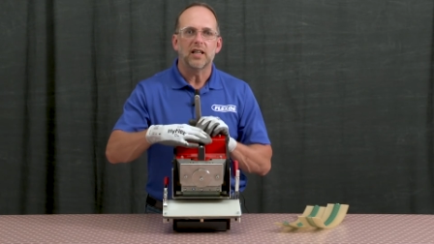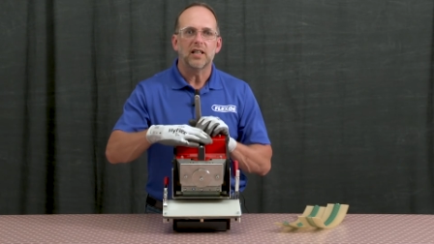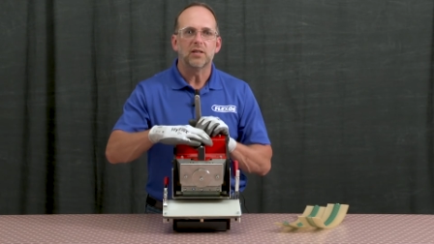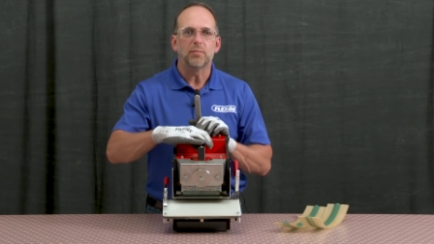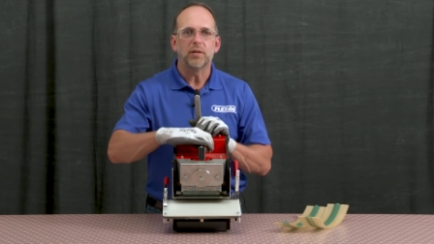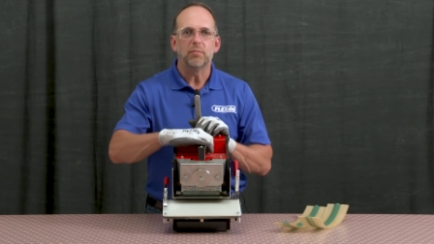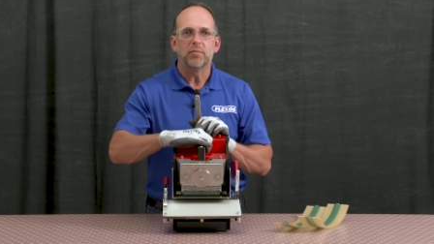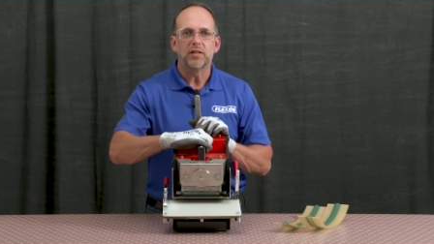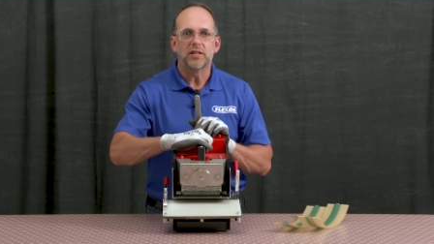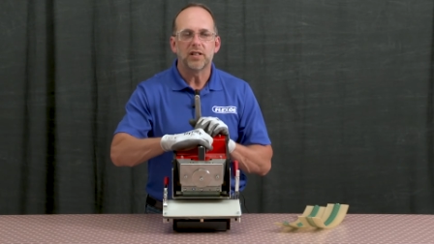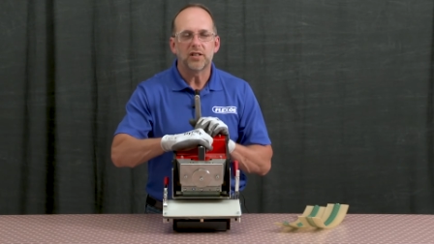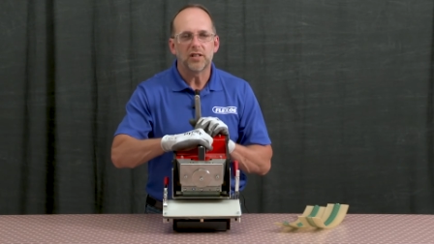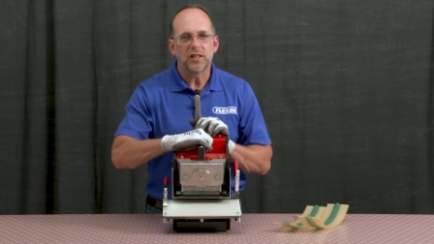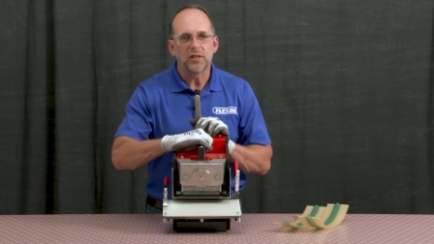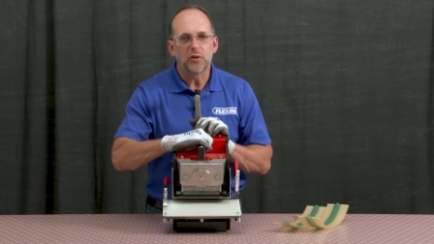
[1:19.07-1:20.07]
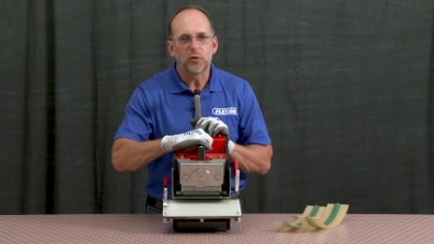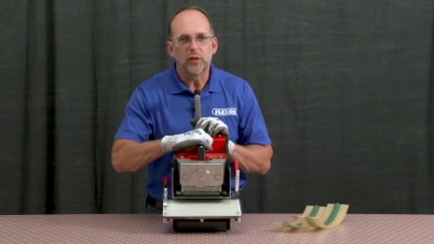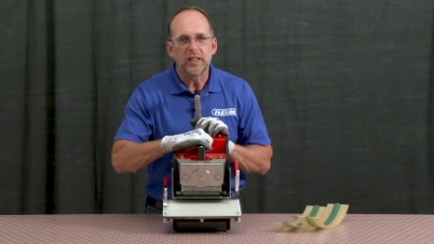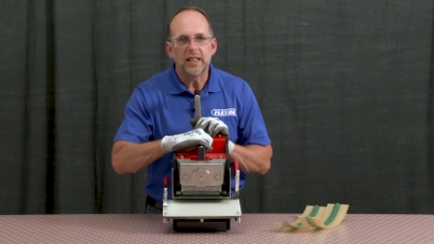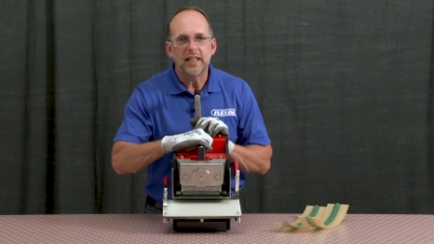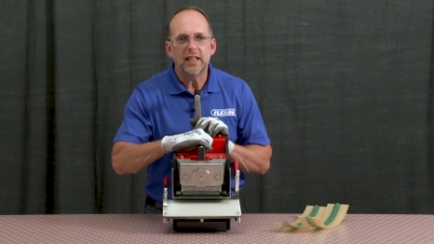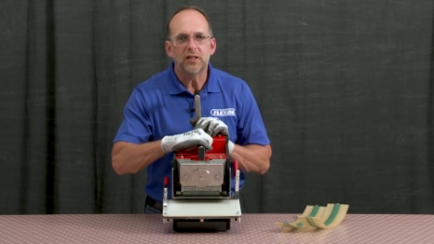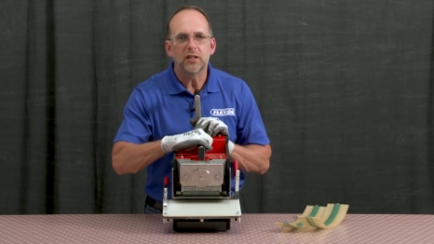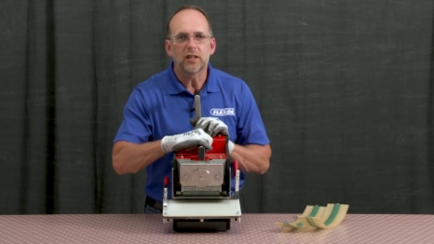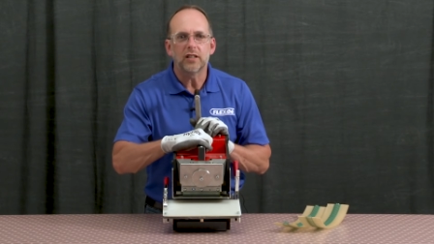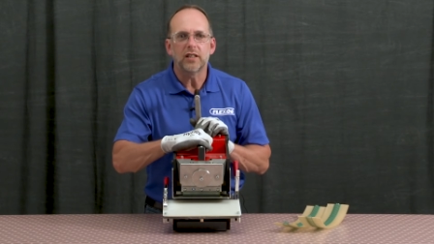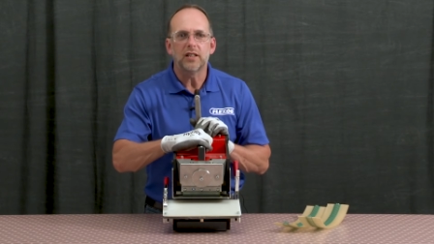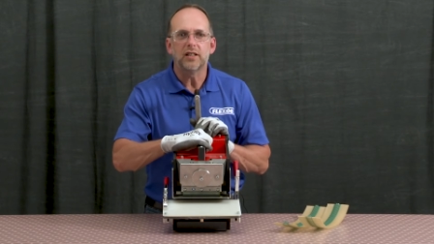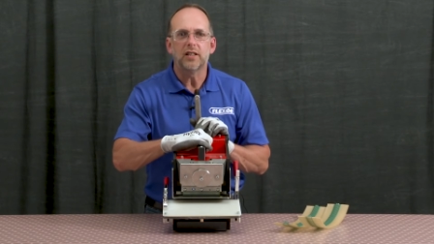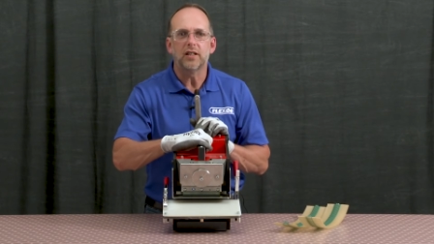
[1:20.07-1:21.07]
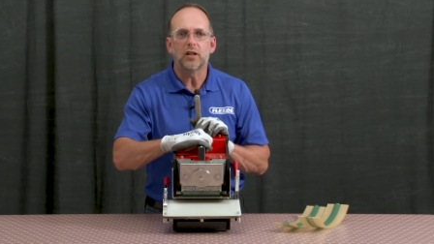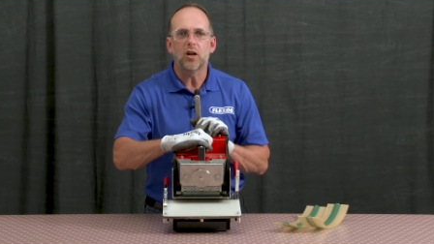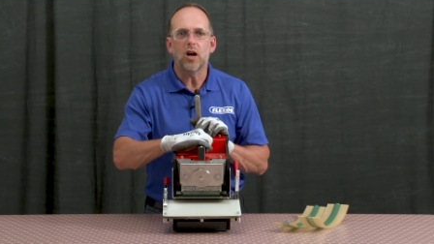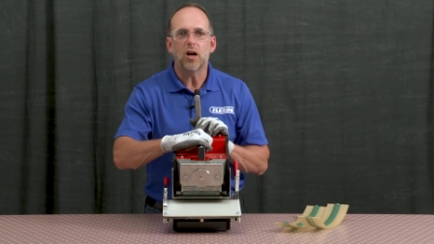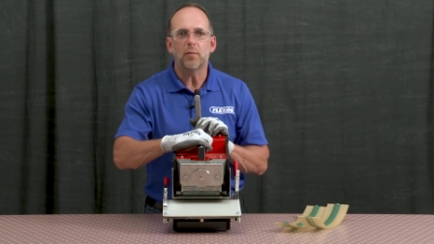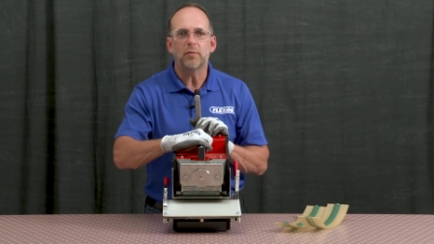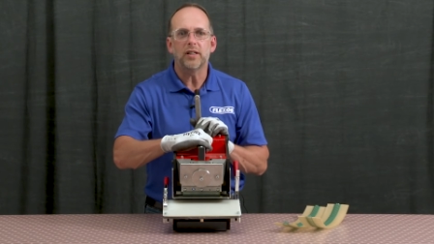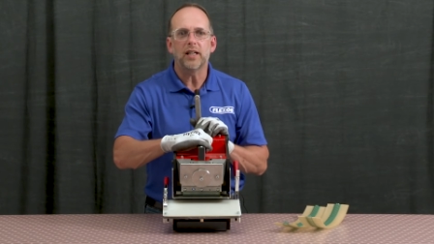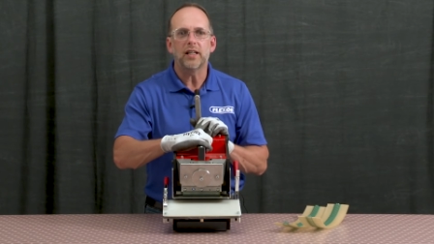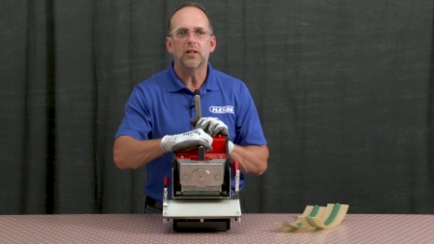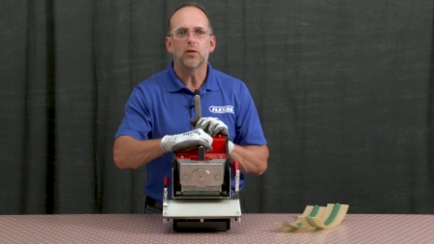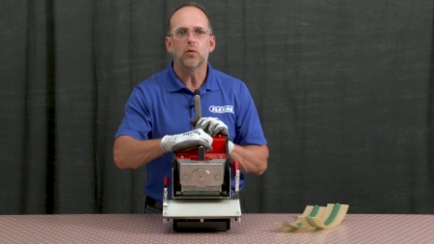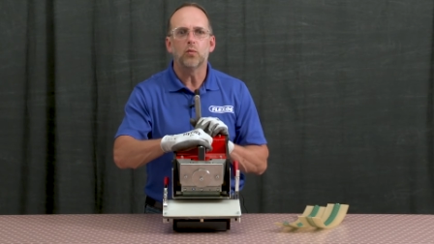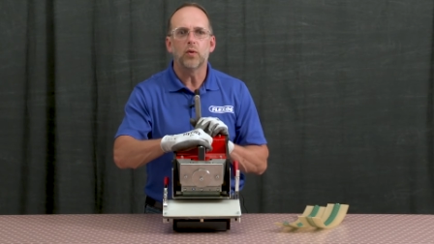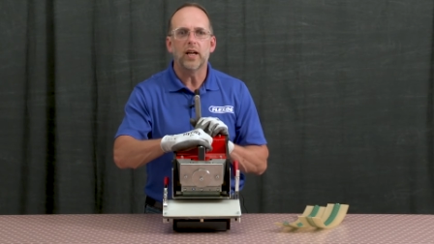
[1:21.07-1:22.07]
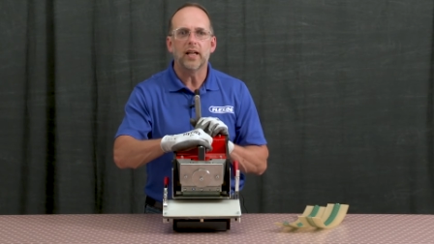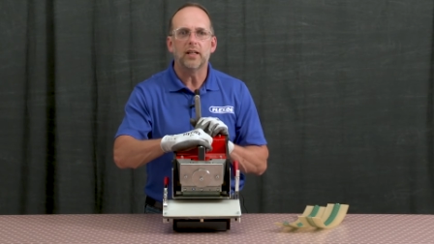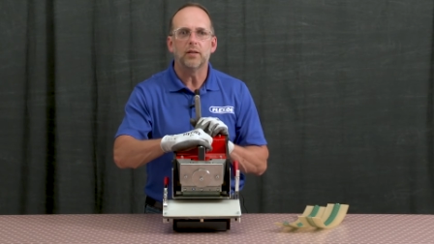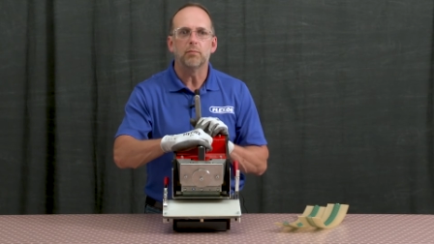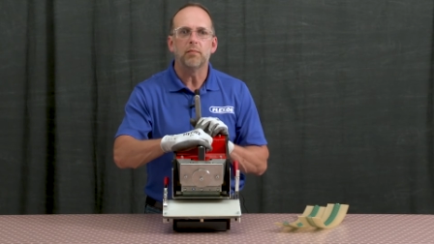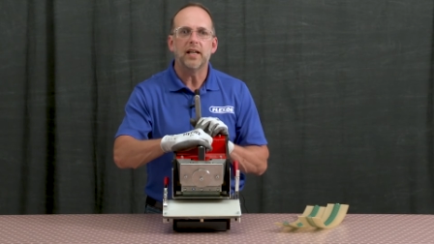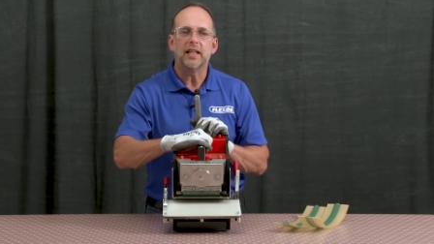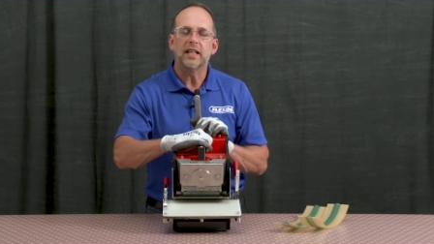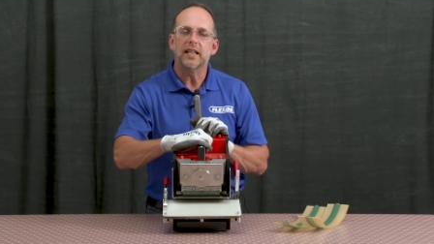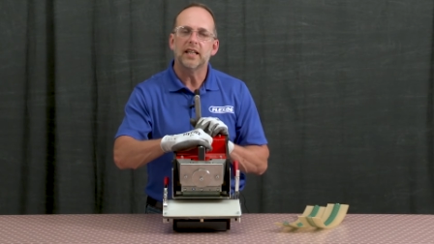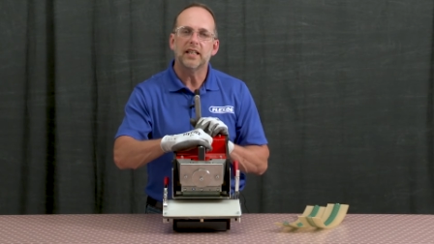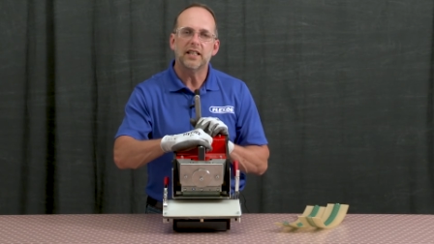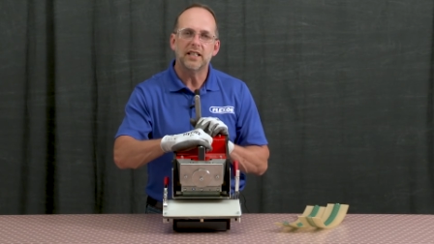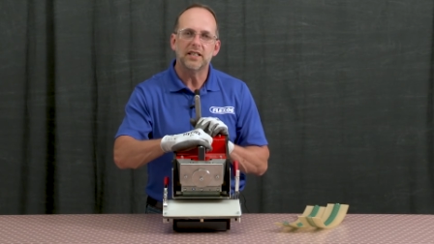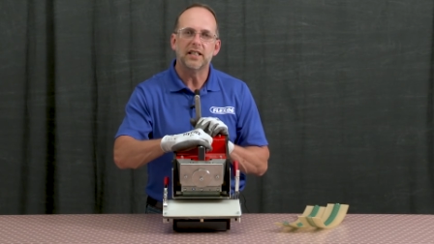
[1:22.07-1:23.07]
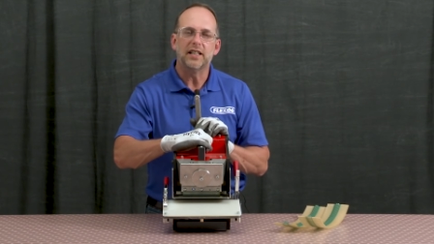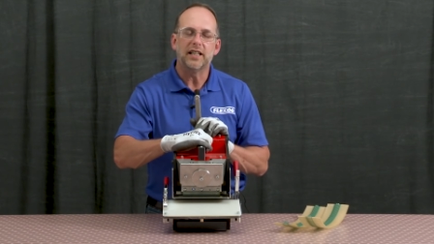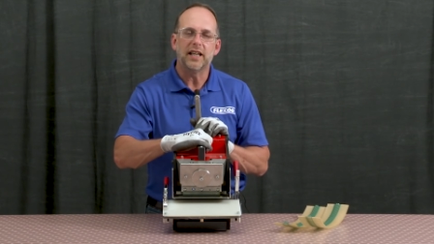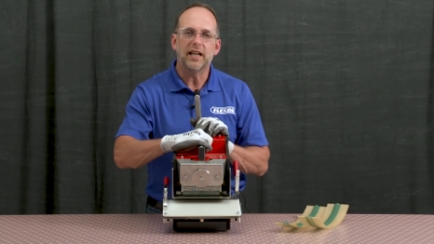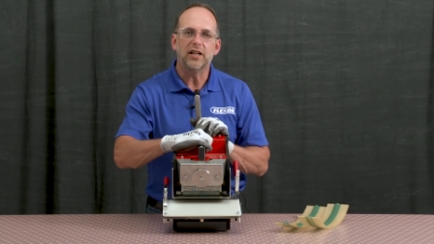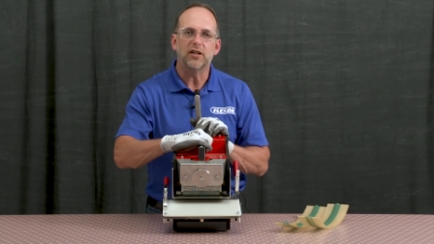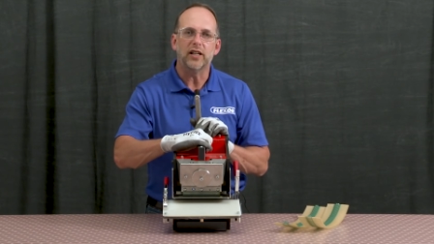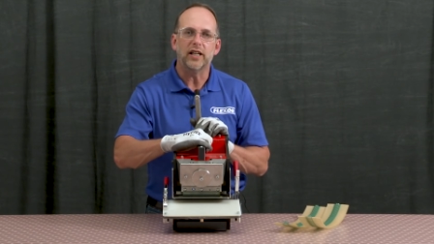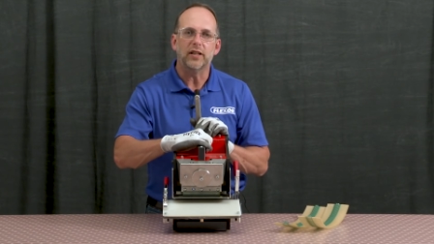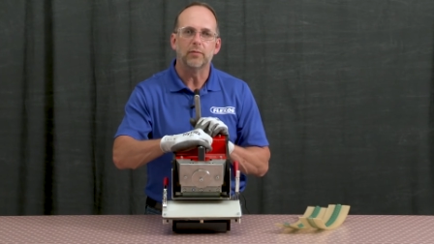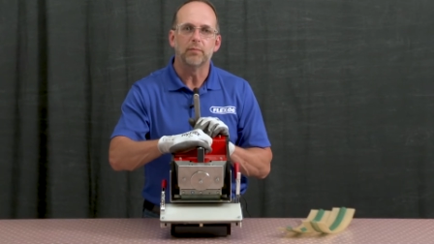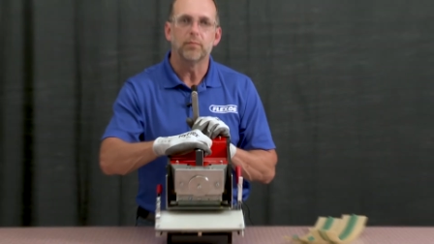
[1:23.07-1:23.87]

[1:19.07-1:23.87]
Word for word: has been positioned strategically to accommodate the weight, making it easy to carry.